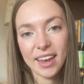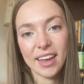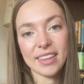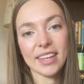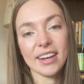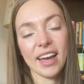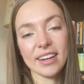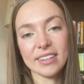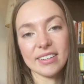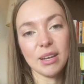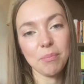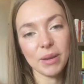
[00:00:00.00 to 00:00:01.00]
and then had to
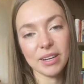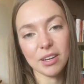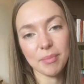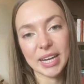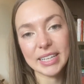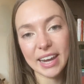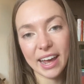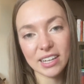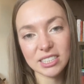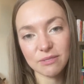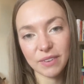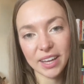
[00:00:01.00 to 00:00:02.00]
dip into my
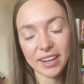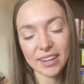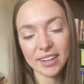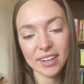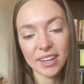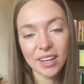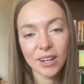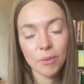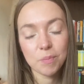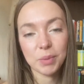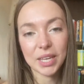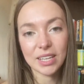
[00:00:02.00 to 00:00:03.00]
tax fund
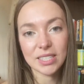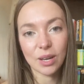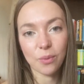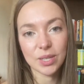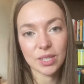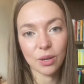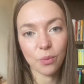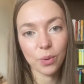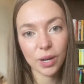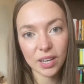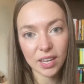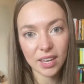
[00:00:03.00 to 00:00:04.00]
because I wasn't
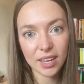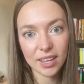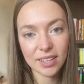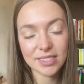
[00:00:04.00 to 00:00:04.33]
working.